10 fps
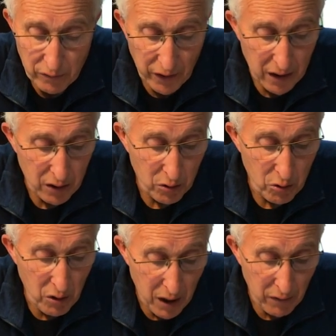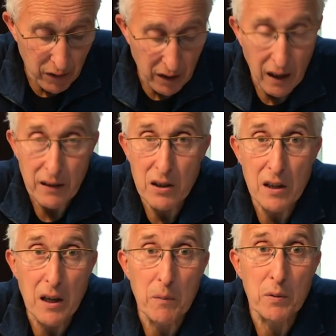via Newhaven and
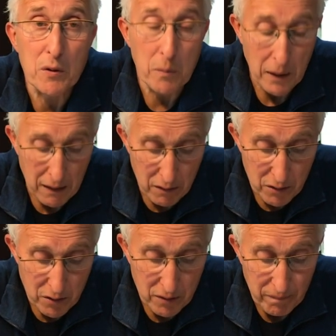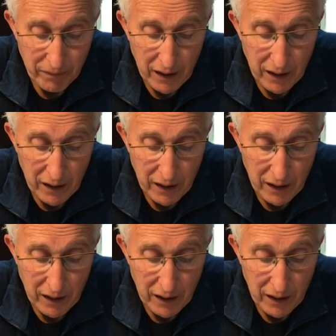Dieppe to Paris,